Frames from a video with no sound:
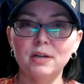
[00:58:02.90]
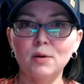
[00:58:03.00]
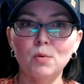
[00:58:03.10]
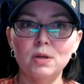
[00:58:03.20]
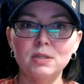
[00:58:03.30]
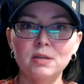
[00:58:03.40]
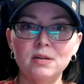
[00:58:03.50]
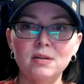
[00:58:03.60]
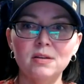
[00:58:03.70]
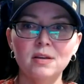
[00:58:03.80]
I
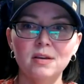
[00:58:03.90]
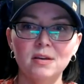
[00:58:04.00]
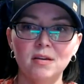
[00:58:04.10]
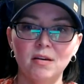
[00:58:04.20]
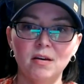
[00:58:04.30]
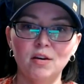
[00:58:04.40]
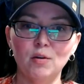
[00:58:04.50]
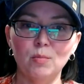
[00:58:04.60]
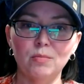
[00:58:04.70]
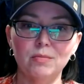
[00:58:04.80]
wanted.
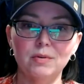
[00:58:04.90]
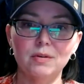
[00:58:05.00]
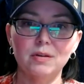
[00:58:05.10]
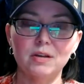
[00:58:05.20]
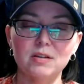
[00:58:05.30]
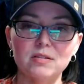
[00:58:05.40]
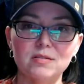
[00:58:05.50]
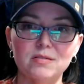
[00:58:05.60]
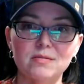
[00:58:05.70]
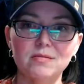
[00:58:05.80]

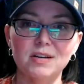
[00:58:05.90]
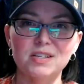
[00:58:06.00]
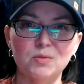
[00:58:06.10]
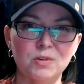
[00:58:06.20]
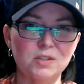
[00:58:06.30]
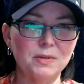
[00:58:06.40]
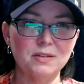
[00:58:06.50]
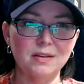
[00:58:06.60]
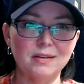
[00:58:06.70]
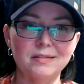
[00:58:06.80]
Because I just didn't want to
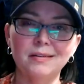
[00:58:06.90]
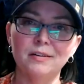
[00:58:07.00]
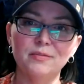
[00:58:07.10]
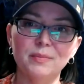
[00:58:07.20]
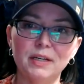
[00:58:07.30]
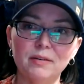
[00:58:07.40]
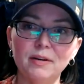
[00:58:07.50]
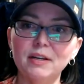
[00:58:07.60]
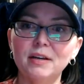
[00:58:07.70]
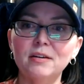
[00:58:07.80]
spend like a ton of money
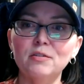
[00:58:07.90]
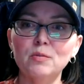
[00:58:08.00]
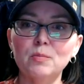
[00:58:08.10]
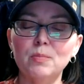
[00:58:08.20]
right now.